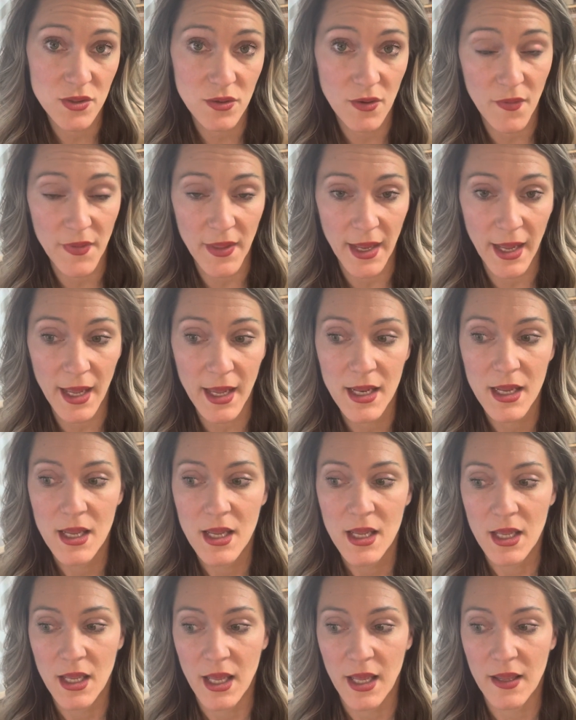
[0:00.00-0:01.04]
on that,
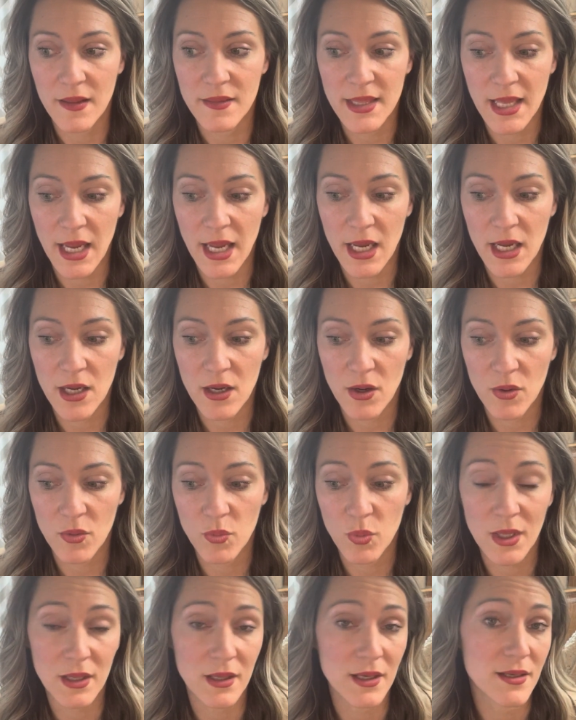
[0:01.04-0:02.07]
and they are
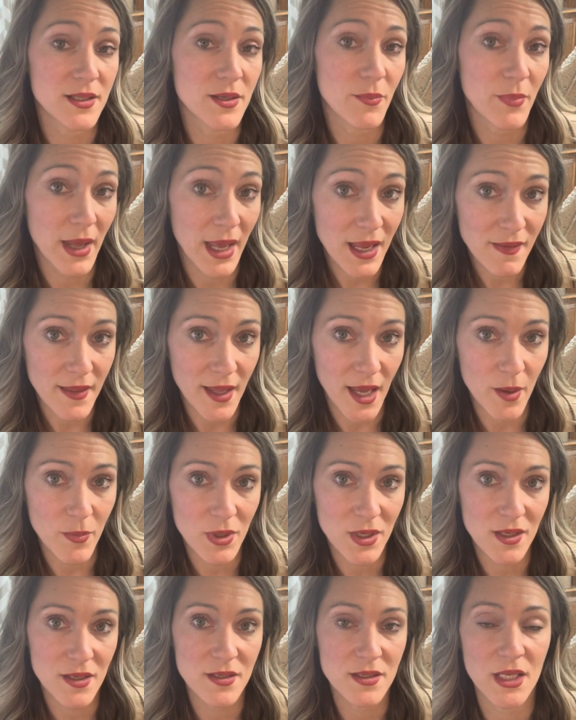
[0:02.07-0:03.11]
willing to pay that
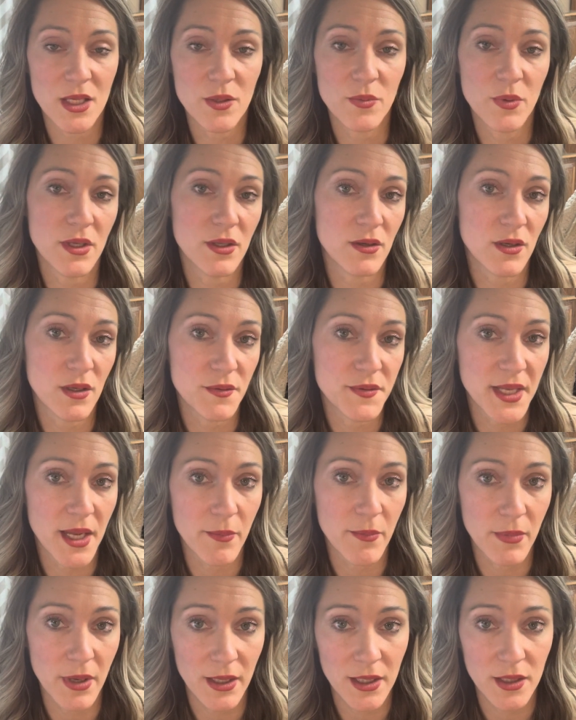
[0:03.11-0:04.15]
because they'd rather use that
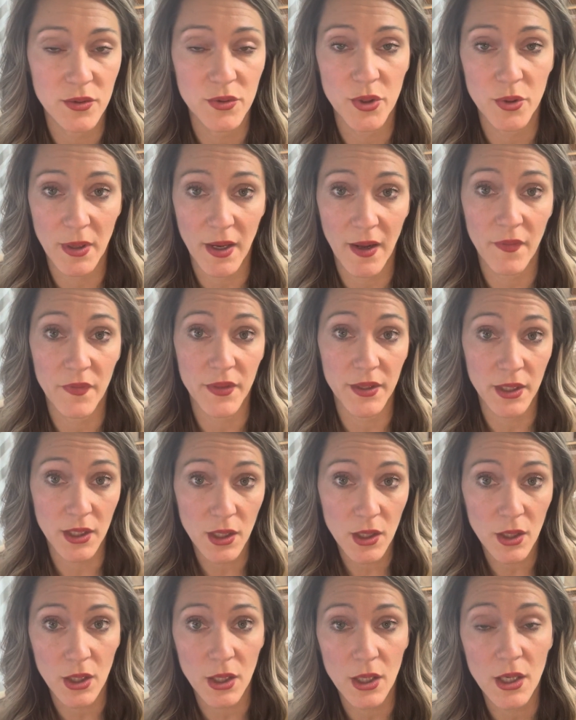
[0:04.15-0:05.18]
money throughout the
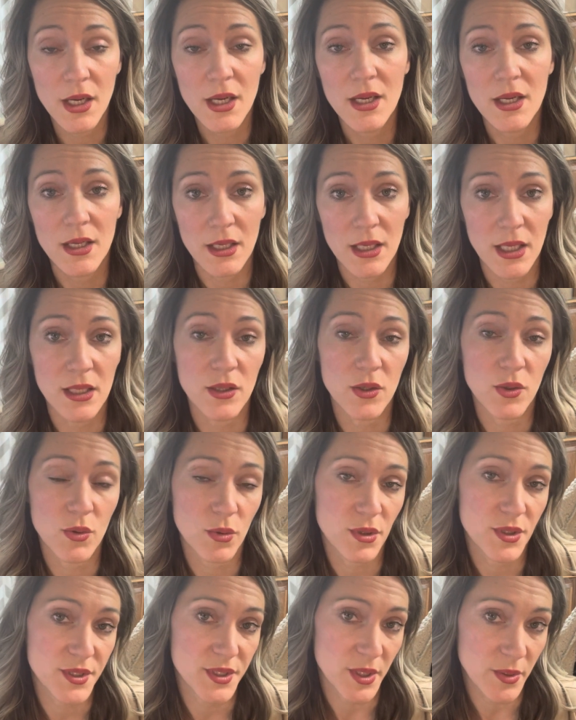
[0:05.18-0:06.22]
year. In the
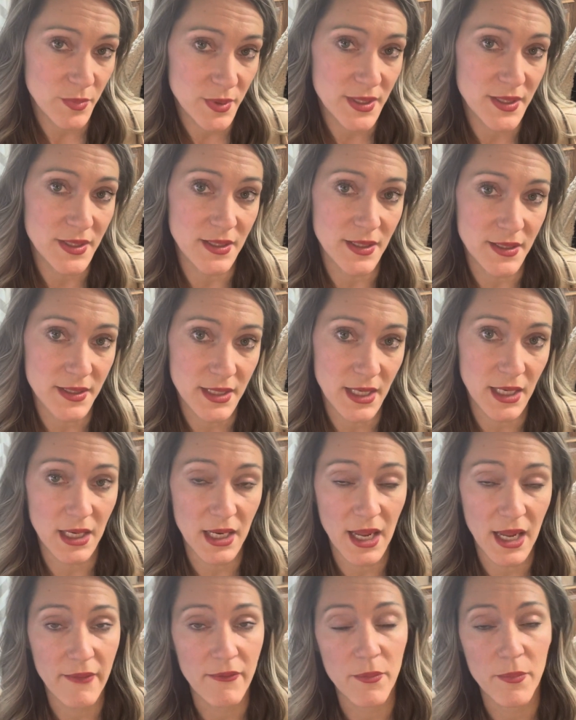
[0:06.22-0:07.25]
course of their business, they can
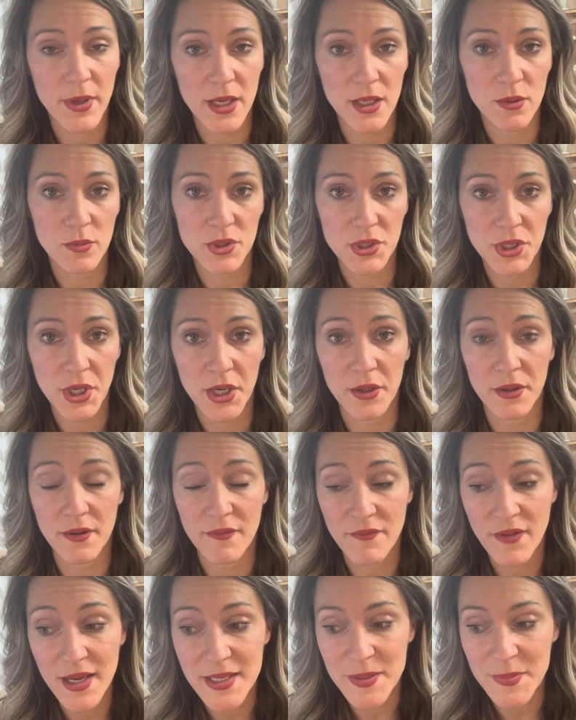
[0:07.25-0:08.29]
have a better return on
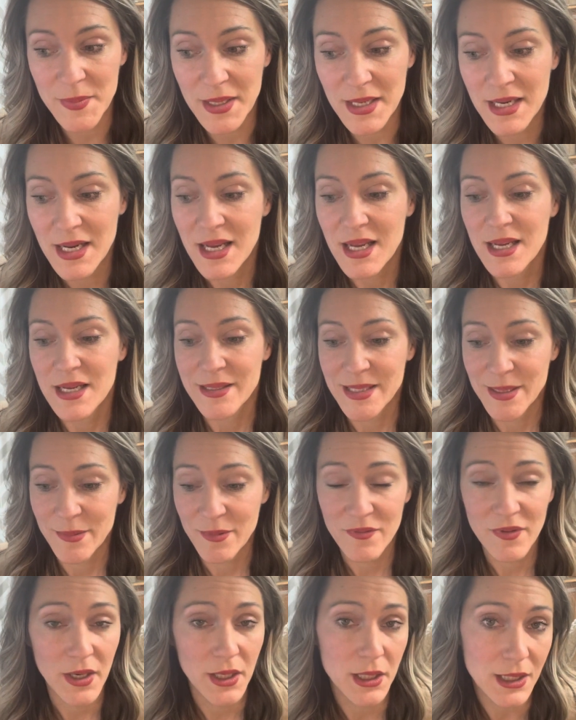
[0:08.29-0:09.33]
investment. Some of
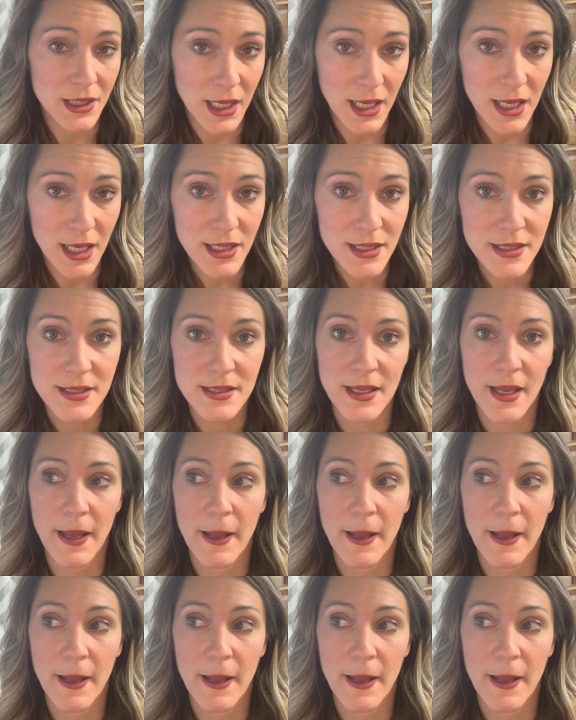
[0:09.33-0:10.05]
our clients,